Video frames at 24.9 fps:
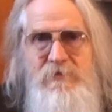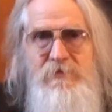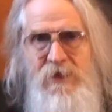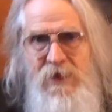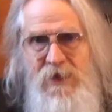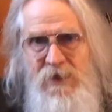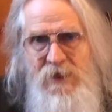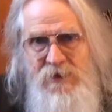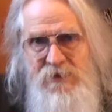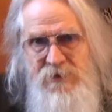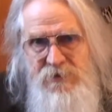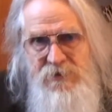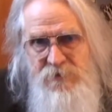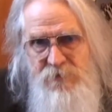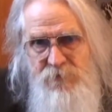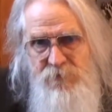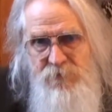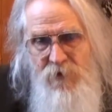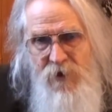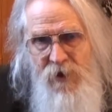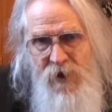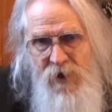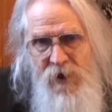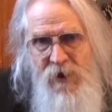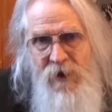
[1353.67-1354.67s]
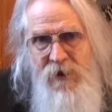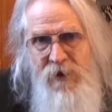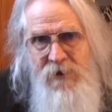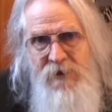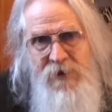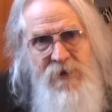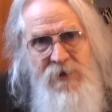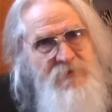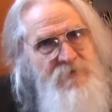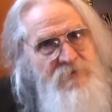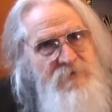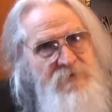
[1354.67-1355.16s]
then you are
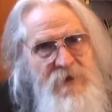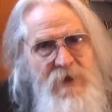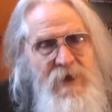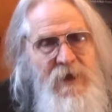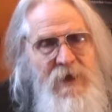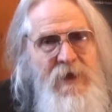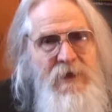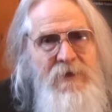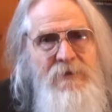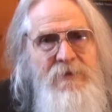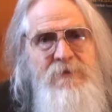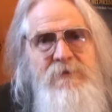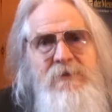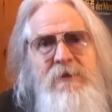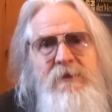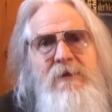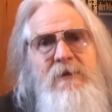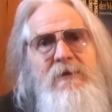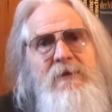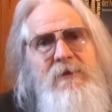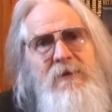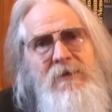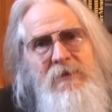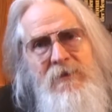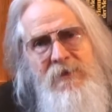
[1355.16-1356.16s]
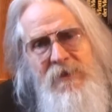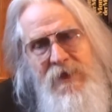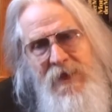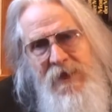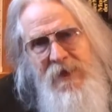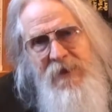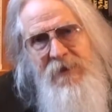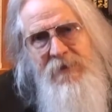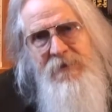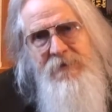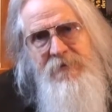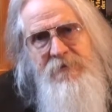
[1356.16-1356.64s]
at the
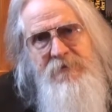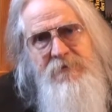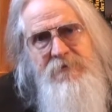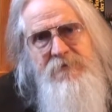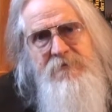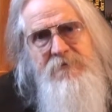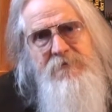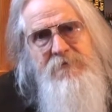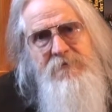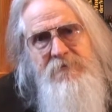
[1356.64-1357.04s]
end,